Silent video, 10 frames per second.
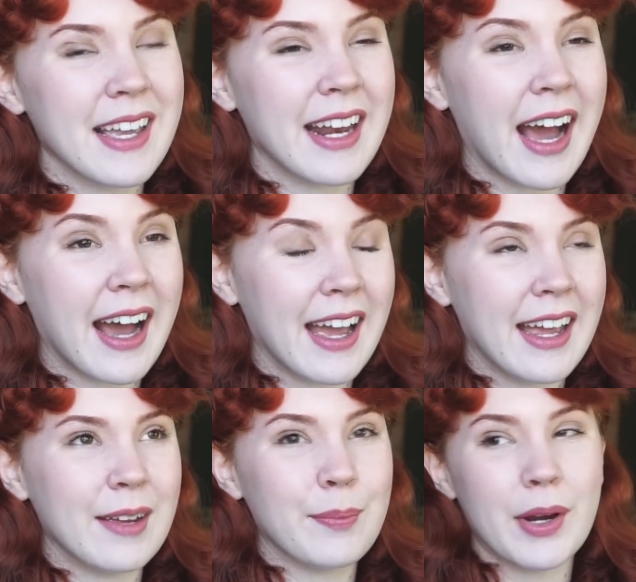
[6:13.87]
And
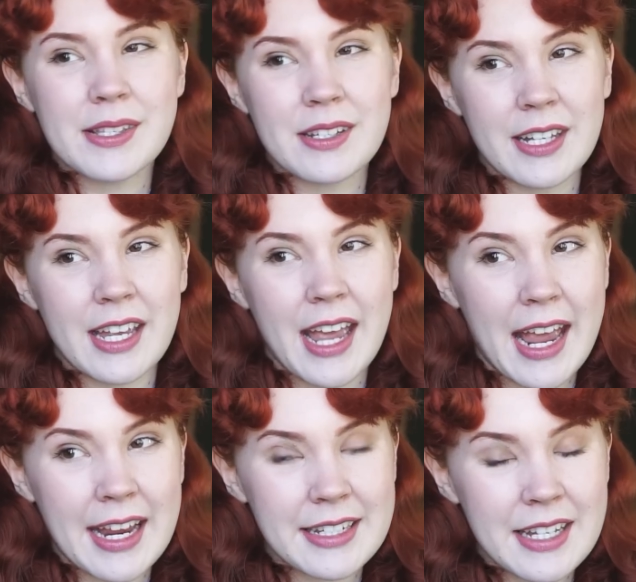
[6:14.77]
I personally
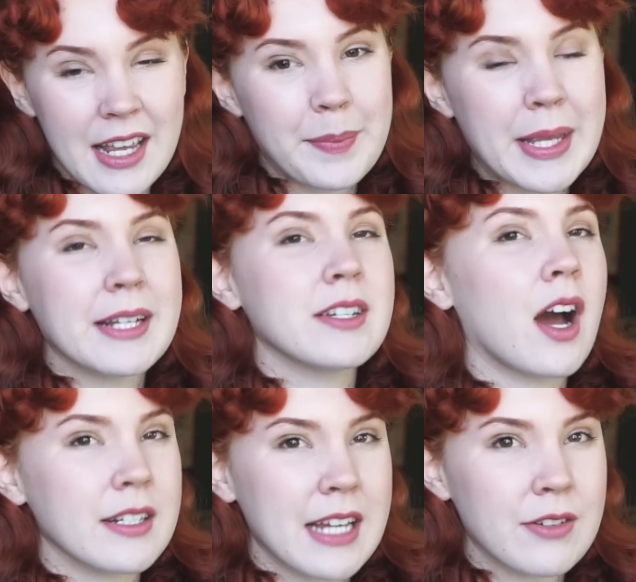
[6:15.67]
hate being
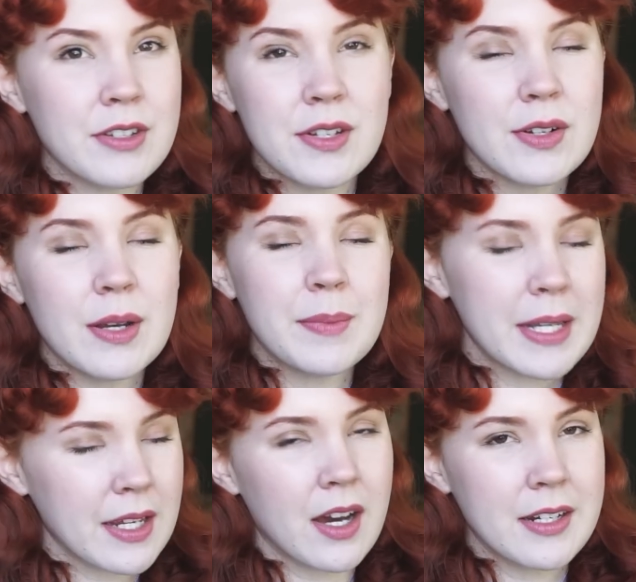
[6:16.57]
talked down to and
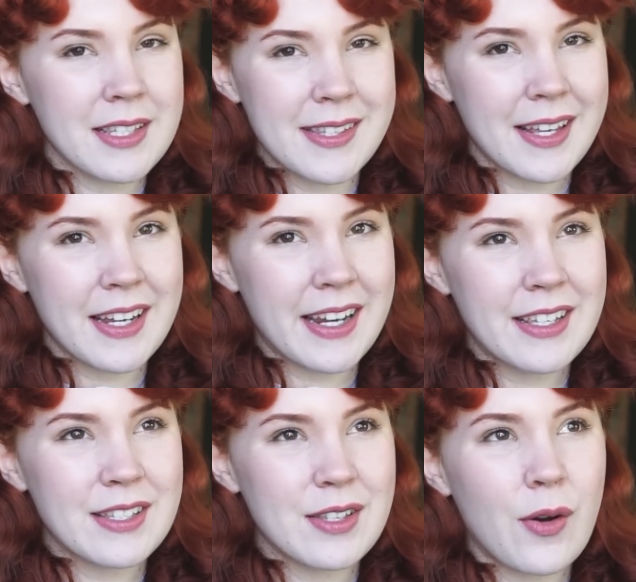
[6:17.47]
being
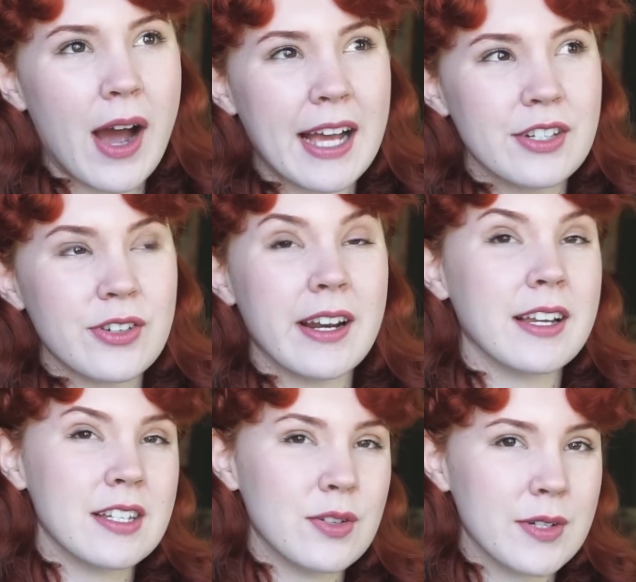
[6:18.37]
condescended, so I try
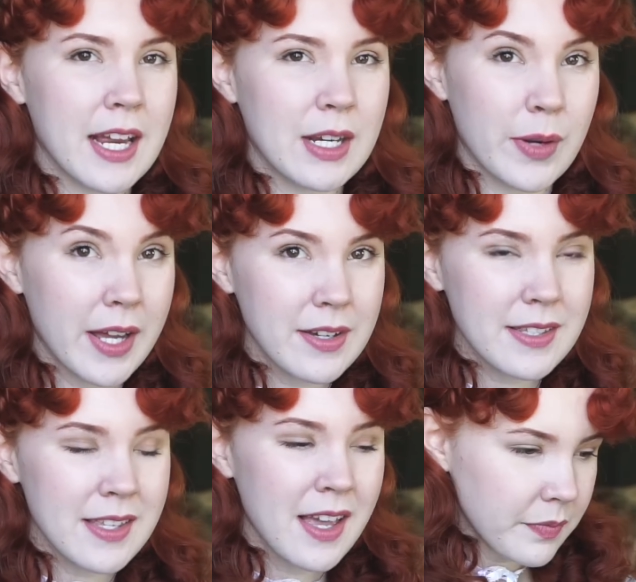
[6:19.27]
not to do it to anyone
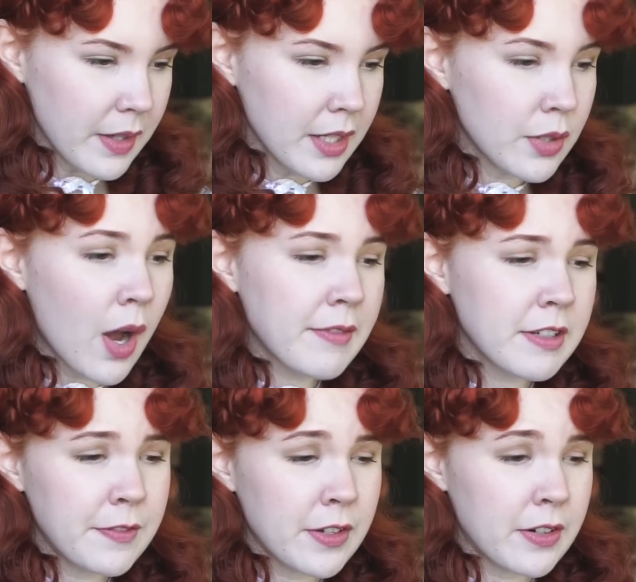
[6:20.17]
else. You
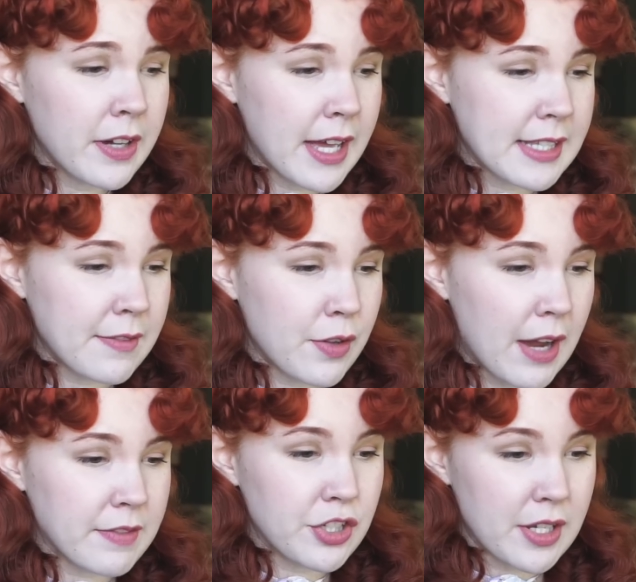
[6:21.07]
often feel as if you
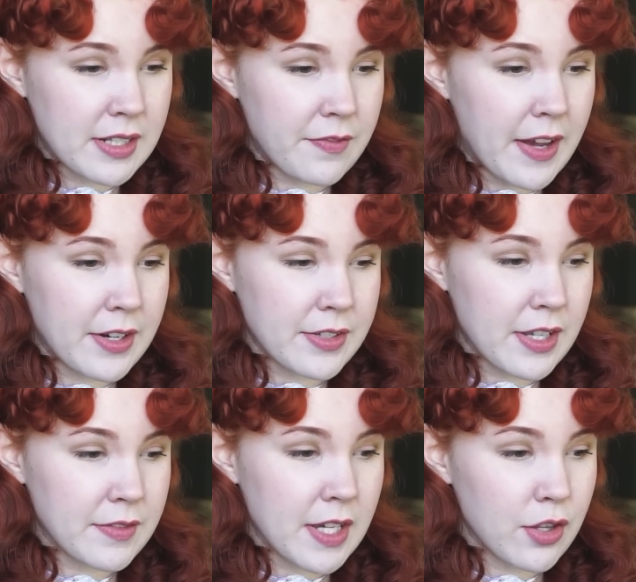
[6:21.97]
have to justify
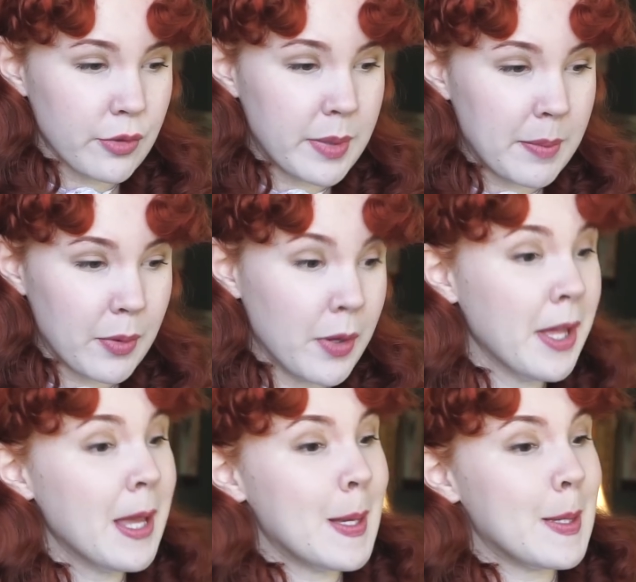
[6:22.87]
yourself to other people.
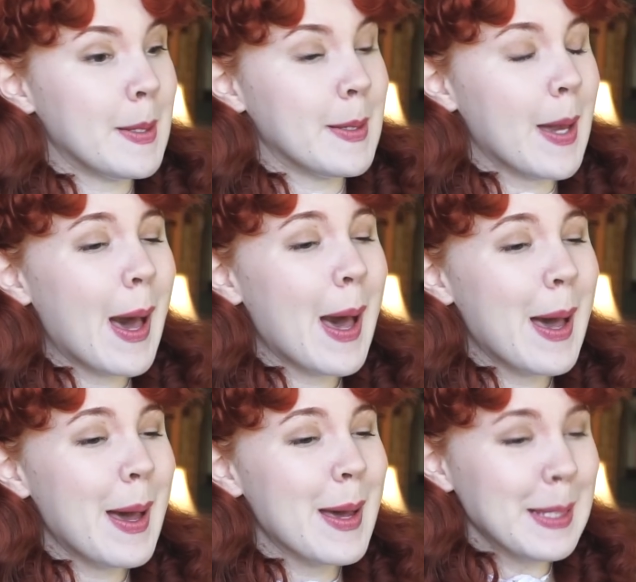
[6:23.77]

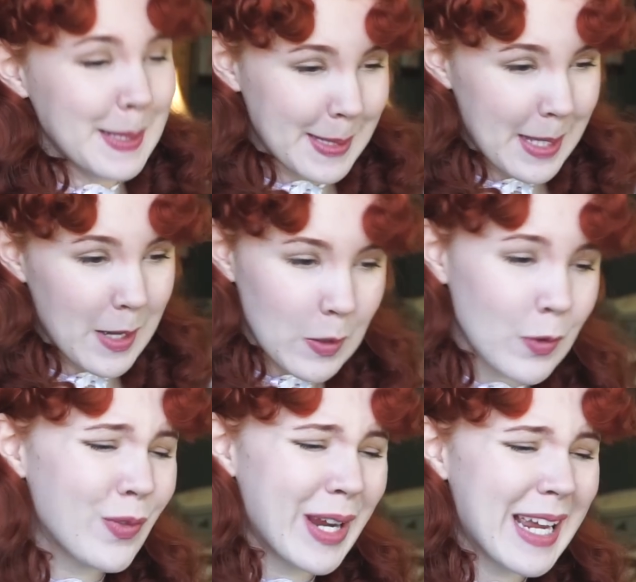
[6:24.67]
Yes,
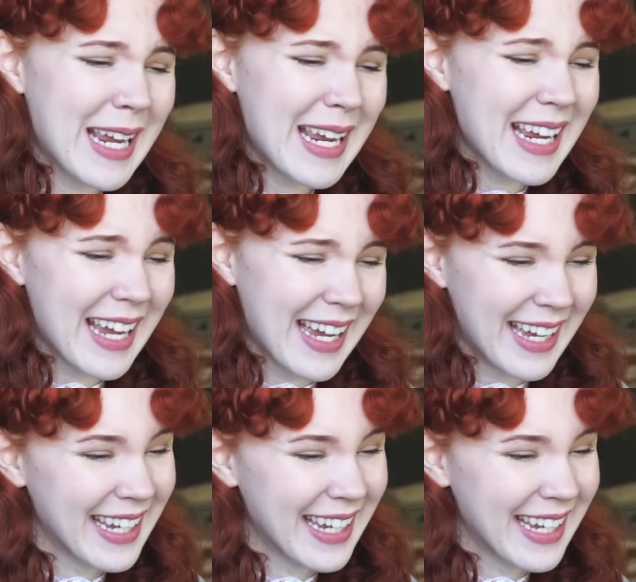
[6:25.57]
agree.